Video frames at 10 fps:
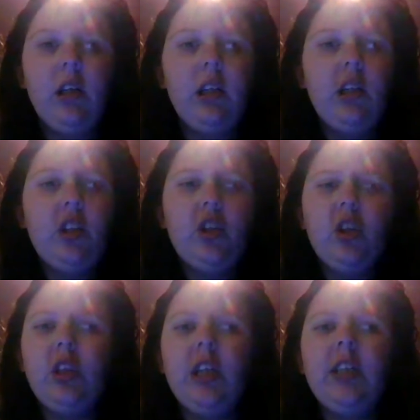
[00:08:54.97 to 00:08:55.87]

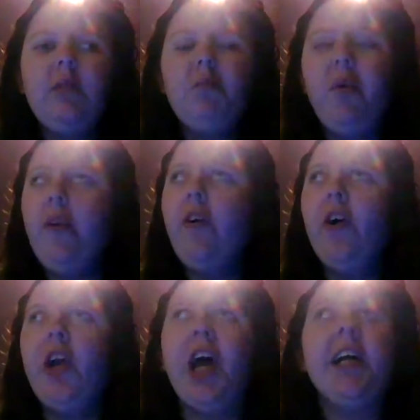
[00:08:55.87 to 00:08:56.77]
It's
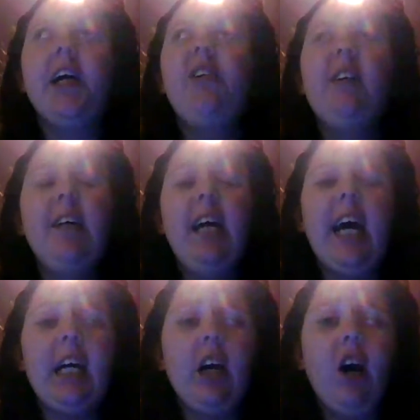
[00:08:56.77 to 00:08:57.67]
important. I know you can
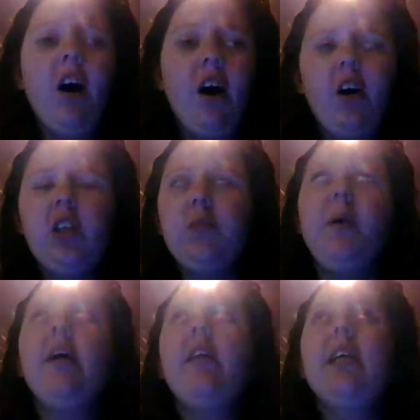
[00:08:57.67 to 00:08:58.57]
get cards,
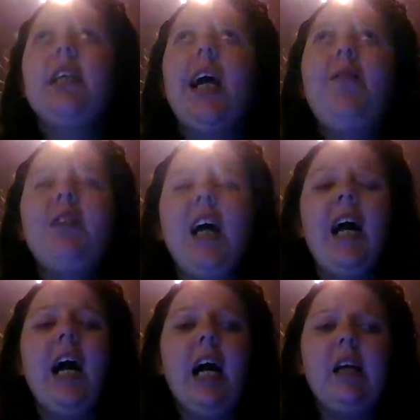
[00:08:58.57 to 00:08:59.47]
but at the same
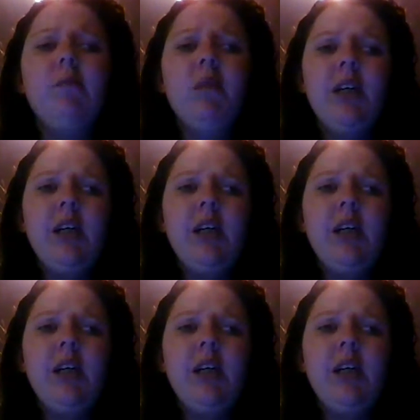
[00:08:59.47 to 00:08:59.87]
time,